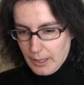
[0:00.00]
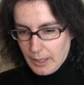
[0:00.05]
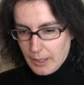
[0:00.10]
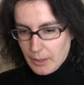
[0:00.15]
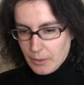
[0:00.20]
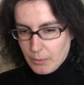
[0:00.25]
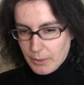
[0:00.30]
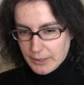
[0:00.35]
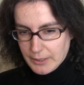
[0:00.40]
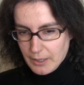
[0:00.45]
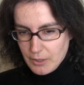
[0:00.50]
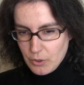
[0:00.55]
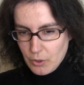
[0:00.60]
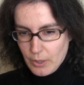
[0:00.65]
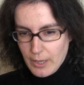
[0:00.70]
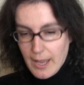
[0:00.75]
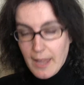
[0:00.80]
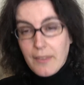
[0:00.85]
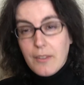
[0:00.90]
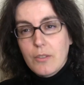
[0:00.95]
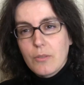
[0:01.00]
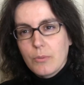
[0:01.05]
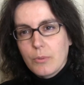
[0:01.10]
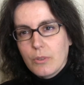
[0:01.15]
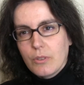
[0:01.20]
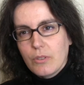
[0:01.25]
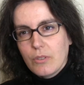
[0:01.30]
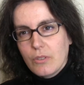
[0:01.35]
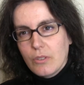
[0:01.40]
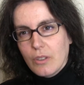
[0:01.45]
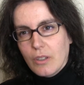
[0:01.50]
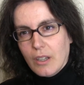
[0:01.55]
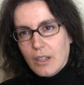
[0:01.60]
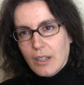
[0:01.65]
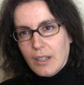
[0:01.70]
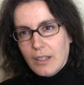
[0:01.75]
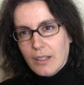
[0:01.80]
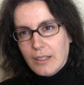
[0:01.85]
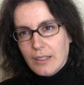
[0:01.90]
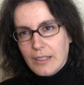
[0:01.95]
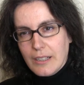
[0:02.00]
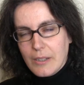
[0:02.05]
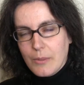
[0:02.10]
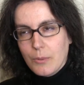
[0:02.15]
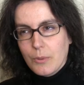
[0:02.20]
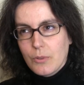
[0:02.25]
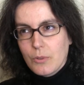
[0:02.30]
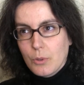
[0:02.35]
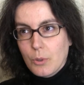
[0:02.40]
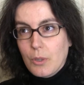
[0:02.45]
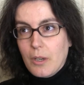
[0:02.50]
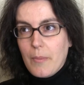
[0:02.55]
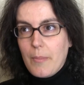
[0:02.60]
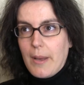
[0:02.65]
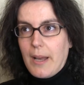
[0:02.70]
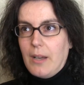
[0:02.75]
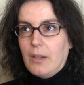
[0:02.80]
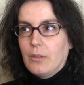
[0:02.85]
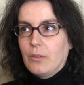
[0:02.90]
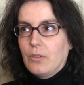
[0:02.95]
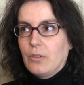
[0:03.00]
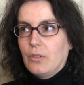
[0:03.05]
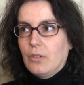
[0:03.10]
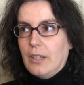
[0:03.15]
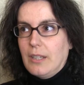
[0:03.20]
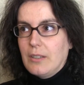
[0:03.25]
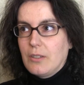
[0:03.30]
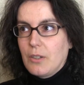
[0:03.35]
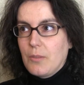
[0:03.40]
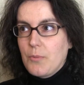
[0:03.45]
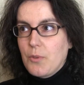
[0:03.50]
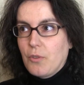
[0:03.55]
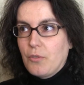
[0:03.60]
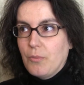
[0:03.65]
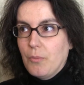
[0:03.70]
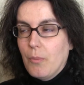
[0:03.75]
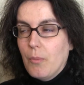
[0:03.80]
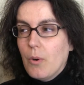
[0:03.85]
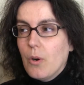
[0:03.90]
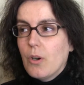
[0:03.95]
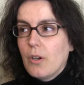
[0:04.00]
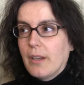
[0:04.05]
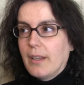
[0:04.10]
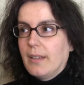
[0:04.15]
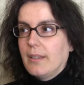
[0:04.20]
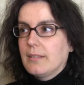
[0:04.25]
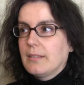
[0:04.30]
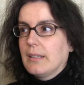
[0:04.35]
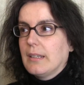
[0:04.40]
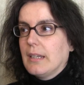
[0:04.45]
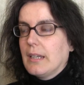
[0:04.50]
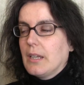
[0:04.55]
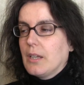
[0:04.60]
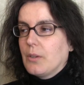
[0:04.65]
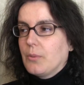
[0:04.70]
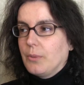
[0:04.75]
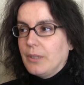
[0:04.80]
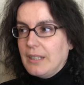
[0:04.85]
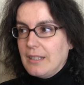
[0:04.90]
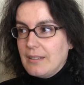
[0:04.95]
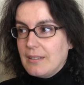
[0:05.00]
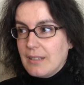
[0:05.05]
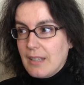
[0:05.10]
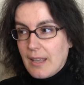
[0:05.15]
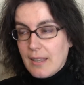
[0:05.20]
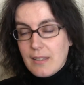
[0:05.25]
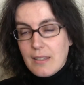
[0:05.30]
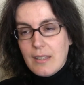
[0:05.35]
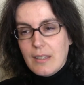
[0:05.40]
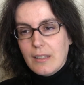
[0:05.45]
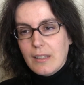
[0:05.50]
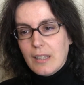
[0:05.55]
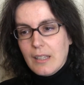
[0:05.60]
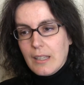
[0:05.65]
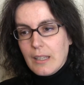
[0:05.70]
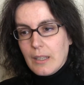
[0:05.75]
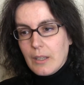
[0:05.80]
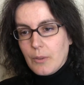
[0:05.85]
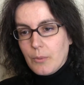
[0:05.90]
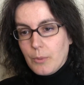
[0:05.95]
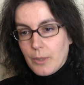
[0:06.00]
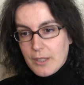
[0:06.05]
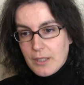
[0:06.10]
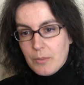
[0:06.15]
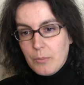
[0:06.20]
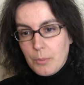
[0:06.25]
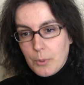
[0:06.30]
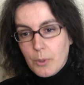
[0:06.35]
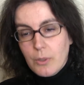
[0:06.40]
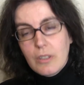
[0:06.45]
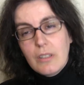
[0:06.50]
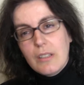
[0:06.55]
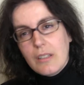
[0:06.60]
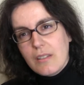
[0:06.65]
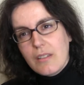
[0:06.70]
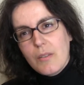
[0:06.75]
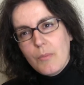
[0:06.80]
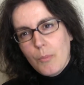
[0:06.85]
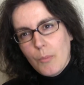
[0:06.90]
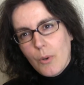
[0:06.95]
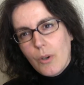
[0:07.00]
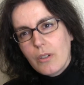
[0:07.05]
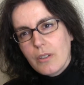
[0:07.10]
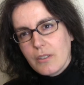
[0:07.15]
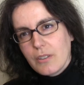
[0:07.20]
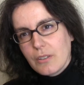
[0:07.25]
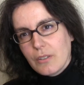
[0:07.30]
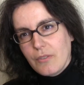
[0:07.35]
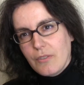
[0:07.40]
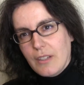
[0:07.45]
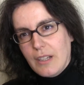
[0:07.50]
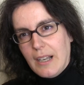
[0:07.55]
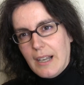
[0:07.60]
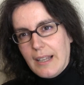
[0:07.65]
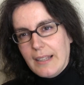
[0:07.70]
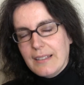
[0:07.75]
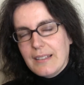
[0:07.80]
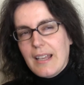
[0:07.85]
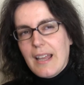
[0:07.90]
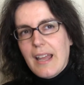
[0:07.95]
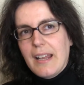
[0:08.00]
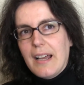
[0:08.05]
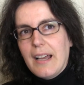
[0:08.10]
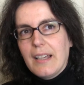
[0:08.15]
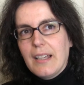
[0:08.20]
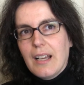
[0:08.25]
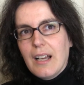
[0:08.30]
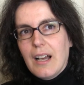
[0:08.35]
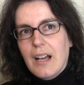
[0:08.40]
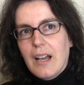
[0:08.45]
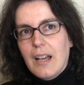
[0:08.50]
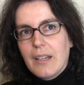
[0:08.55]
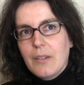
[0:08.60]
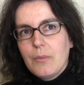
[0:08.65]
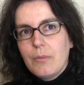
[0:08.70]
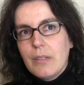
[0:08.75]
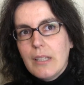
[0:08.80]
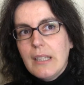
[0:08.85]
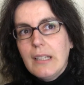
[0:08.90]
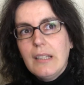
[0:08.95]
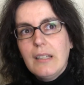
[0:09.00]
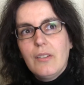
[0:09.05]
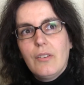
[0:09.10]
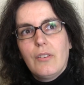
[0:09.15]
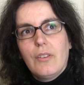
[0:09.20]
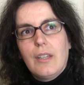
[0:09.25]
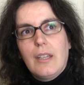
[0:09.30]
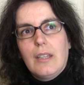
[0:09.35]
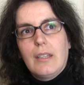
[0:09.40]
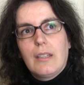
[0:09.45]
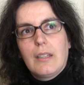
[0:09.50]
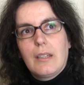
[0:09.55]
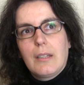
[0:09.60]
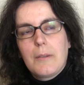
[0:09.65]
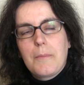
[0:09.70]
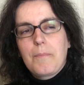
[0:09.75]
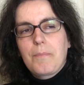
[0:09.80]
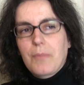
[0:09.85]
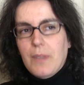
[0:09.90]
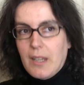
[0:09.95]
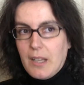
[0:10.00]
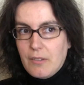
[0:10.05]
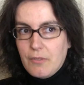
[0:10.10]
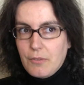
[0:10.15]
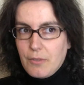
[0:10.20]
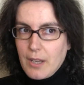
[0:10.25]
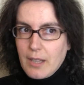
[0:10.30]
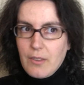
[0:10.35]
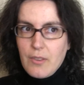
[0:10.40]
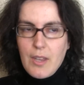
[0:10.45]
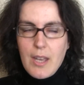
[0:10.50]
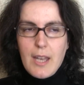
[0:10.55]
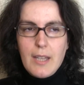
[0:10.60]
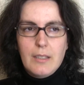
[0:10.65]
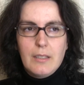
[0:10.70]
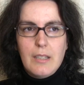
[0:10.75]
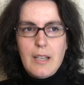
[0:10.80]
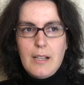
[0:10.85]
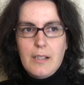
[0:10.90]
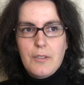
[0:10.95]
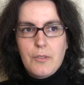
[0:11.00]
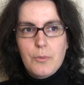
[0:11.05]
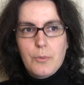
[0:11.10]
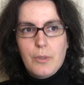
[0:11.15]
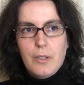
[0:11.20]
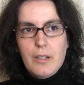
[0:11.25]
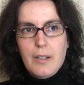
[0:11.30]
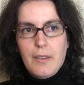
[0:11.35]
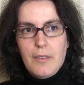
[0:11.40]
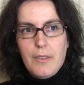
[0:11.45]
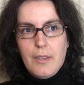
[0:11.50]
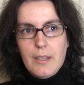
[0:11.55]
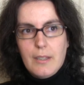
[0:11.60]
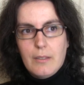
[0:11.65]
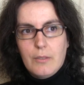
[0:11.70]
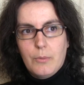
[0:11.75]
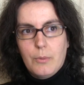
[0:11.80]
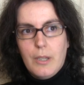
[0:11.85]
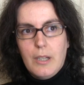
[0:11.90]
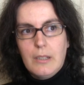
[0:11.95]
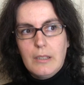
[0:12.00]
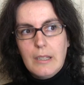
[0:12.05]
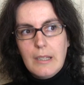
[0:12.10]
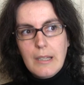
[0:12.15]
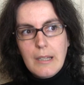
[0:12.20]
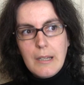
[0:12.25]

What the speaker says: what Castoriadis would talk about in terms of mores, when he says that what's important is the mores of the land. And I really think, and I've read that elsewhere, I think as well,